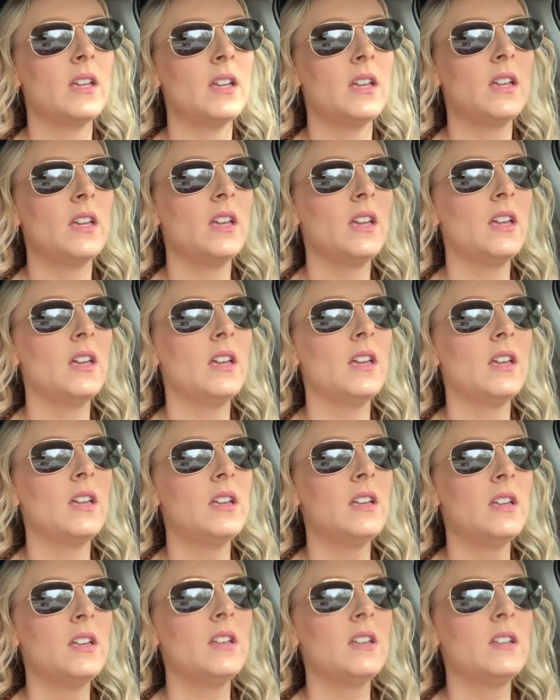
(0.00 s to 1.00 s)

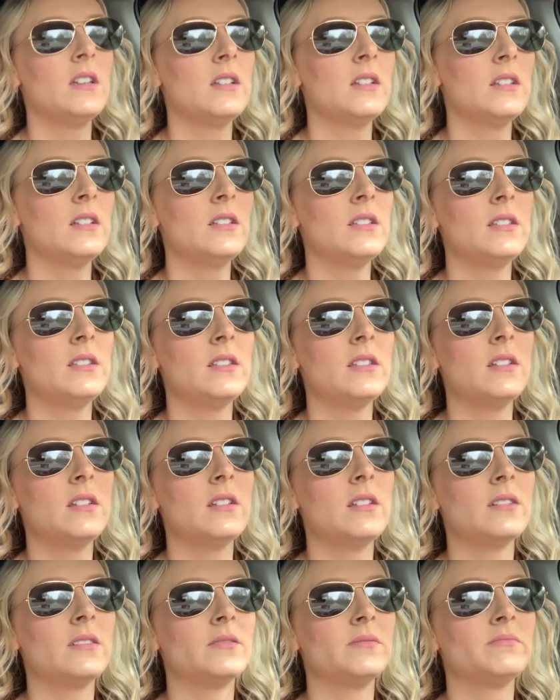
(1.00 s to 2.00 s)

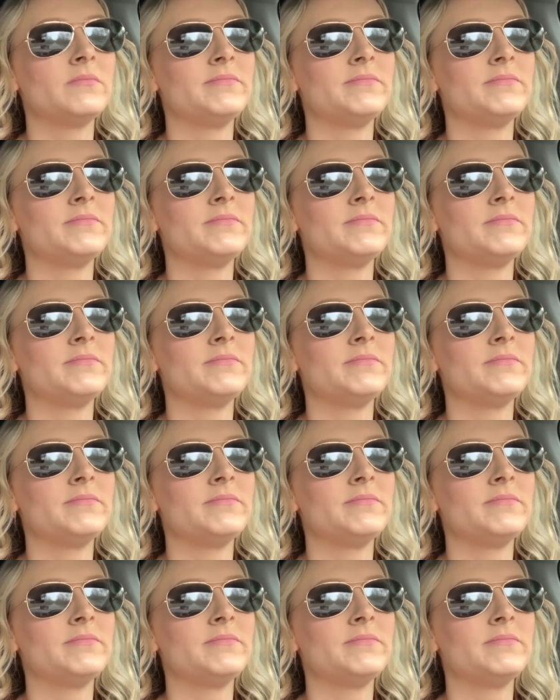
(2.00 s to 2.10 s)
Nothing is said.